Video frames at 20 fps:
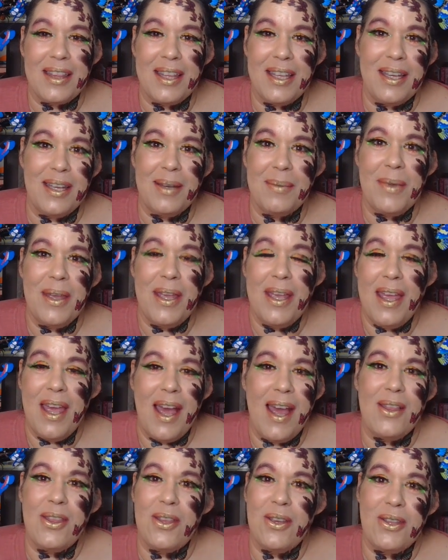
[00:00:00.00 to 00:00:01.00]
I thought they were
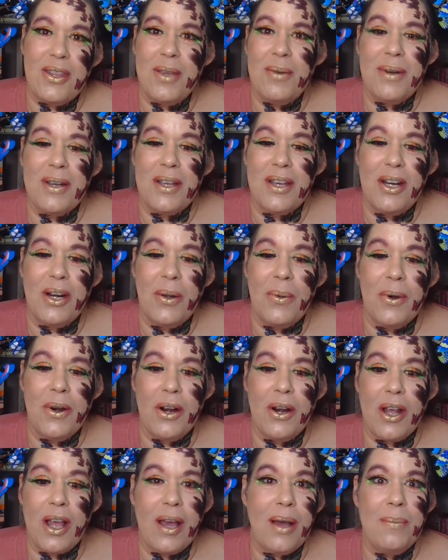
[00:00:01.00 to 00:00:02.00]
going to work,
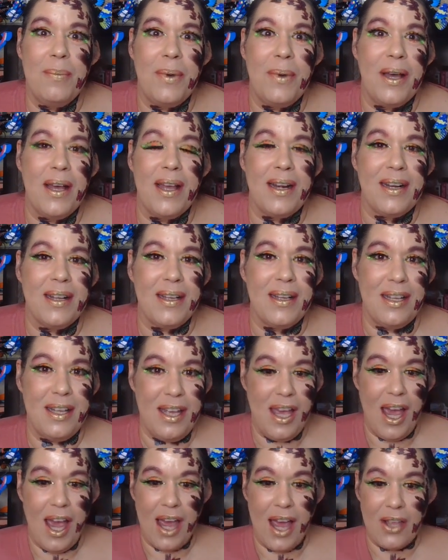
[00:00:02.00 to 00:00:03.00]
but I thought,
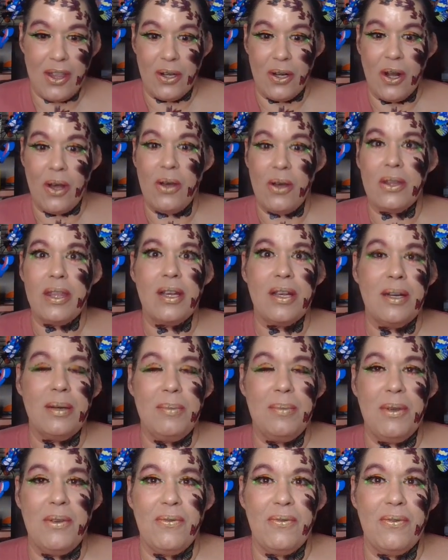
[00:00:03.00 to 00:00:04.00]
oh, they're going to be
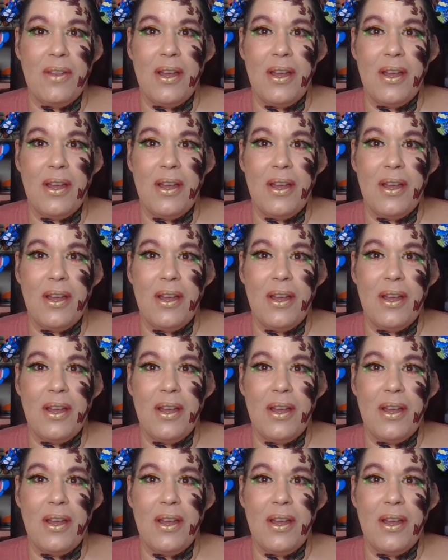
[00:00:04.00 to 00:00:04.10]
flowy.